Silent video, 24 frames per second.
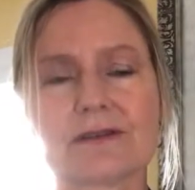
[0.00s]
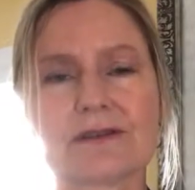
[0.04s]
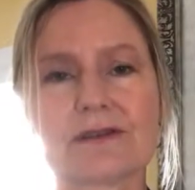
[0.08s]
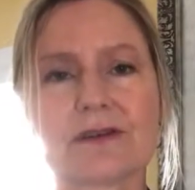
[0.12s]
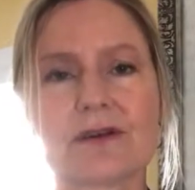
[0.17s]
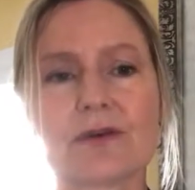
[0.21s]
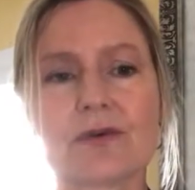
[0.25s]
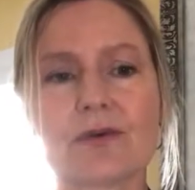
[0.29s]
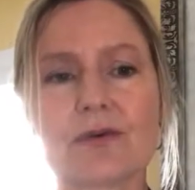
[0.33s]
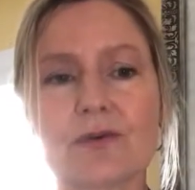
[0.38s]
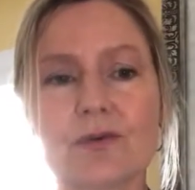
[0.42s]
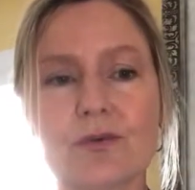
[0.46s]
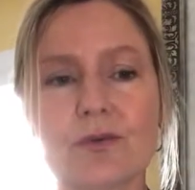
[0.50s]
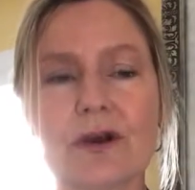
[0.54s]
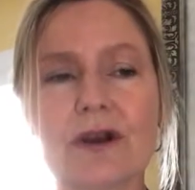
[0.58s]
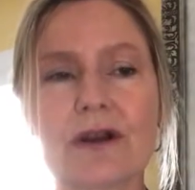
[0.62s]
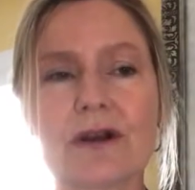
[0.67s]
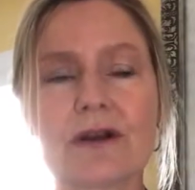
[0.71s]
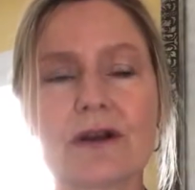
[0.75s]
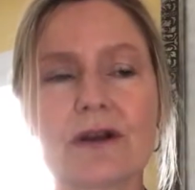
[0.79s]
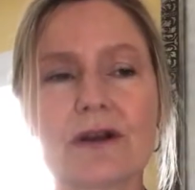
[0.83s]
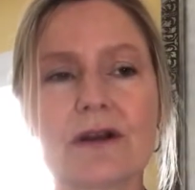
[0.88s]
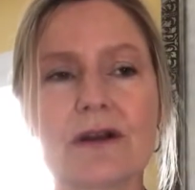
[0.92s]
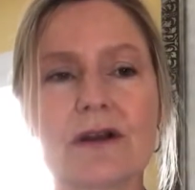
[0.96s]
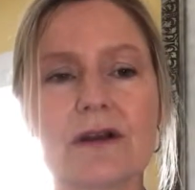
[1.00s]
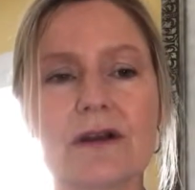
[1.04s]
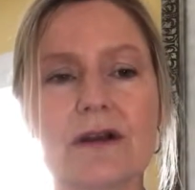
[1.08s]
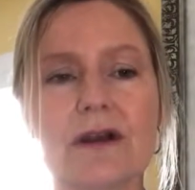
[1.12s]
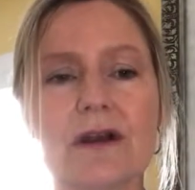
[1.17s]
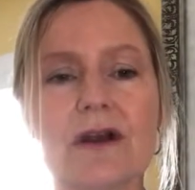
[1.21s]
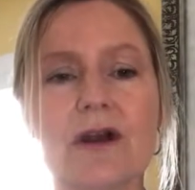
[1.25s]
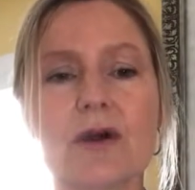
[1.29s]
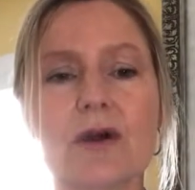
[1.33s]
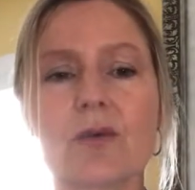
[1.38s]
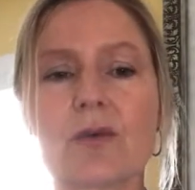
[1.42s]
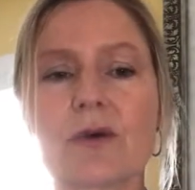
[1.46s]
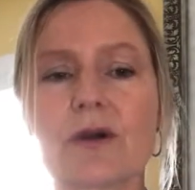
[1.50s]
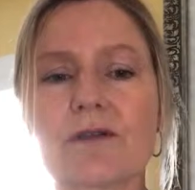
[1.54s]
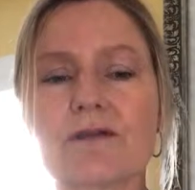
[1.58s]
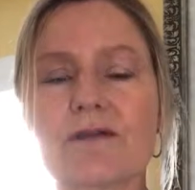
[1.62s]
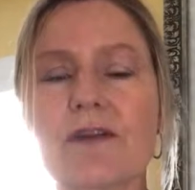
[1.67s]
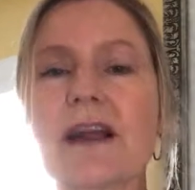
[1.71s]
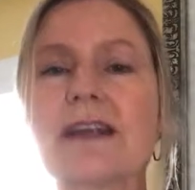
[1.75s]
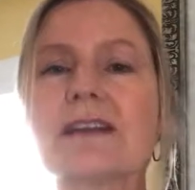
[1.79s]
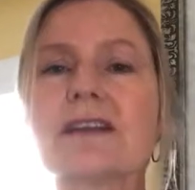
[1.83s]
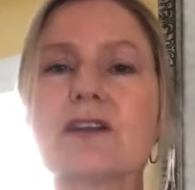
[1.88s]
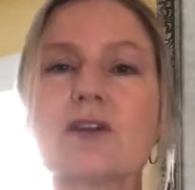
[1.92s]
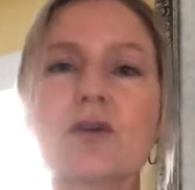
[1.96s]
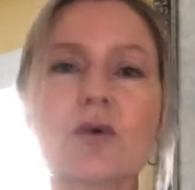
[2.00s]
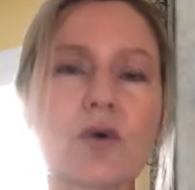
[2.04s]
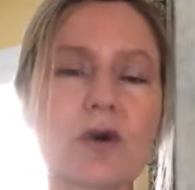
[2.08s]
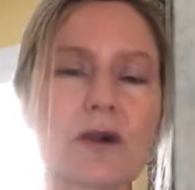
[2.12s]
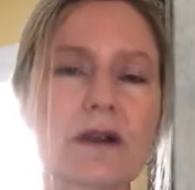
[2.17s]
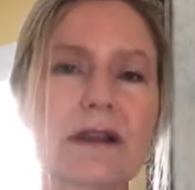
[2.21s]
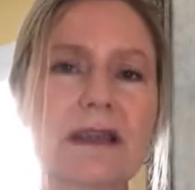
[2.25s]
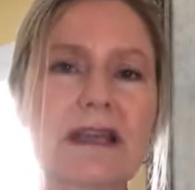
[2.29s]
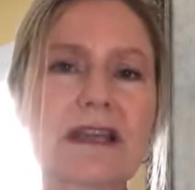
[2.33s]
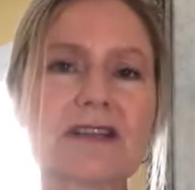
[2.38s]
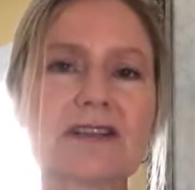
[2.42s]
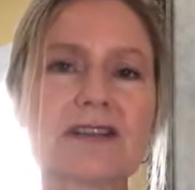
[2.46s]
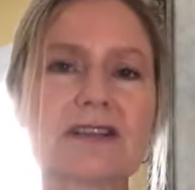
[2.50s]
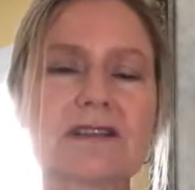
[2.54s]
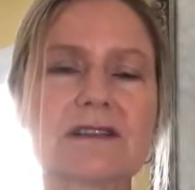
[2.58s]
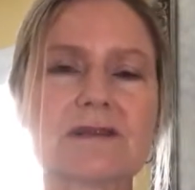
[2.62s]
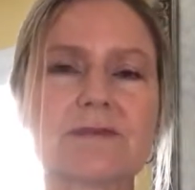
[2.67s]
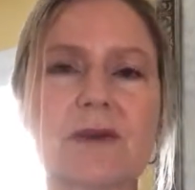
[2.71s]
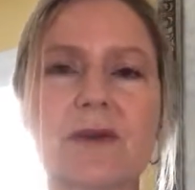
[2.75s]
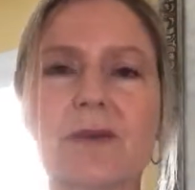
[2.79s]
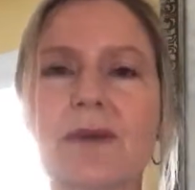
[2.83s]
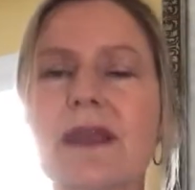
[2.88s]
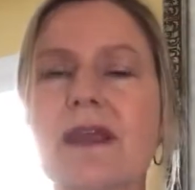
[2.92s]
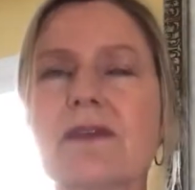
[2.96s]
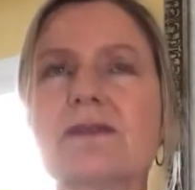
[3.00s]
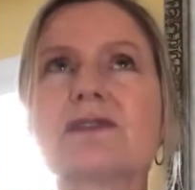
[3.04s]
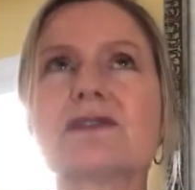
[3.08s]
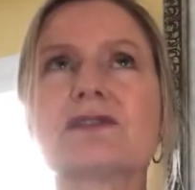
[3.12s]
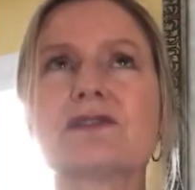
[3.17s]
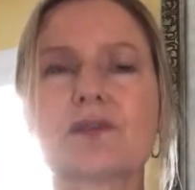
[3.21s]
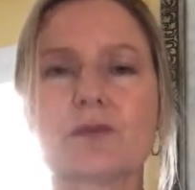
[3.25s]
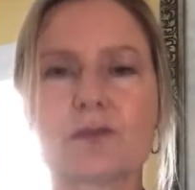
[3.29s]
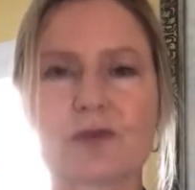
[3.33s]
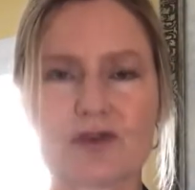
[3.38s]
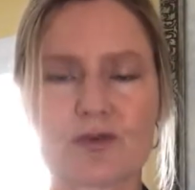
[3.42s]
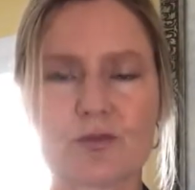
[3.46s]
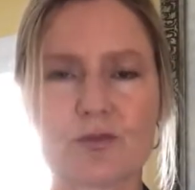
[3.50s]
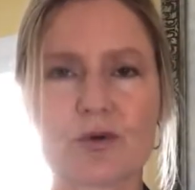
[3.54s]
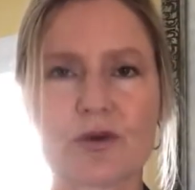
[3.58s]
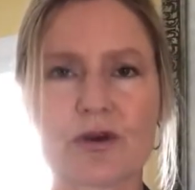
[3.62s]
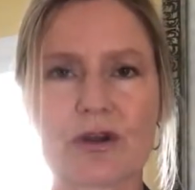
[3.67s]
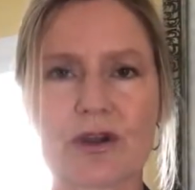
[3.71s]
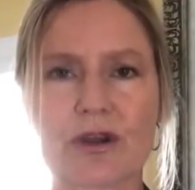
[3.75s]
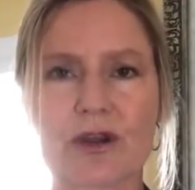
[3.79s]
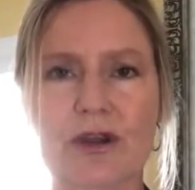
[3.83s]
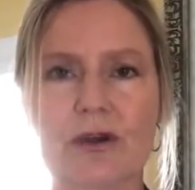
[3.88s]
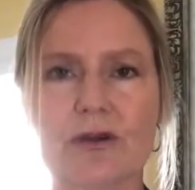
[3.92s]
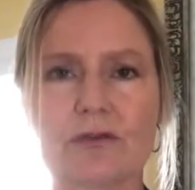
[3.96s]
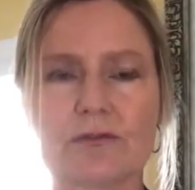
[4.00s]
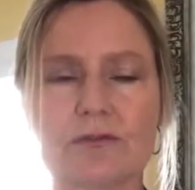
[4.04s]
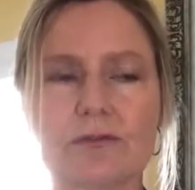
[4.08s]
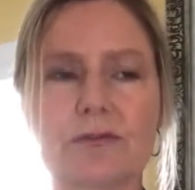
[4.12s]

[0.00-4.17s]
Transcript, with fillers: So where we're finding correlations, but we have so much more to go.